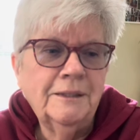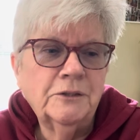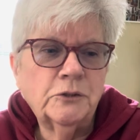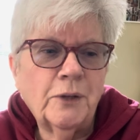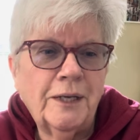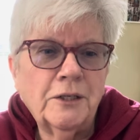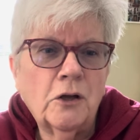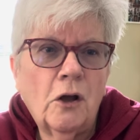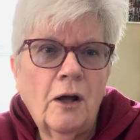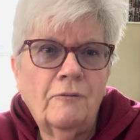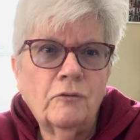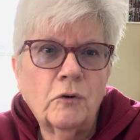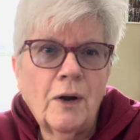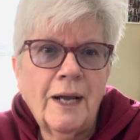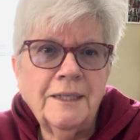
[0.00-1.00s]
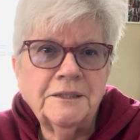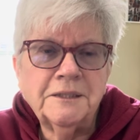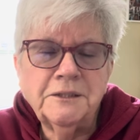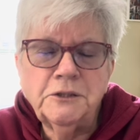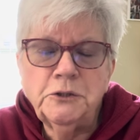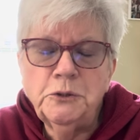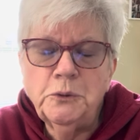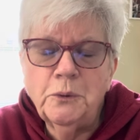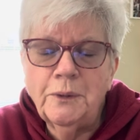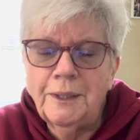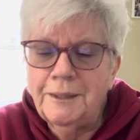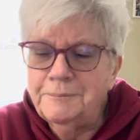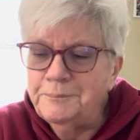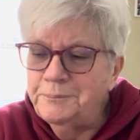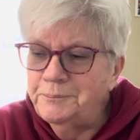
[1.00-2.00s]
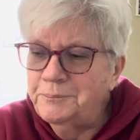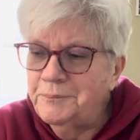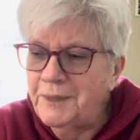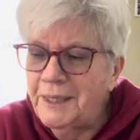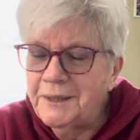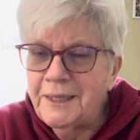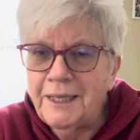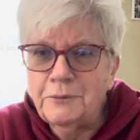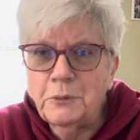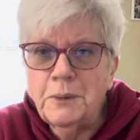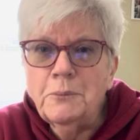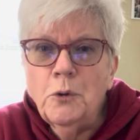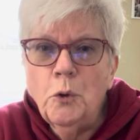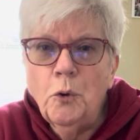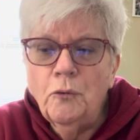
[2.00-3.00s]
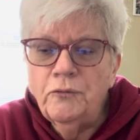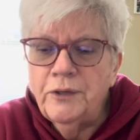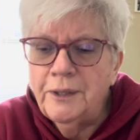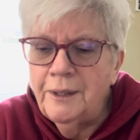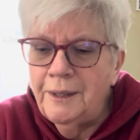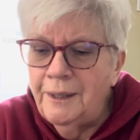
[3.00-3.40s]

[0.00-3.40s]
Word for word: So I had to call Verizon to um, get that removed.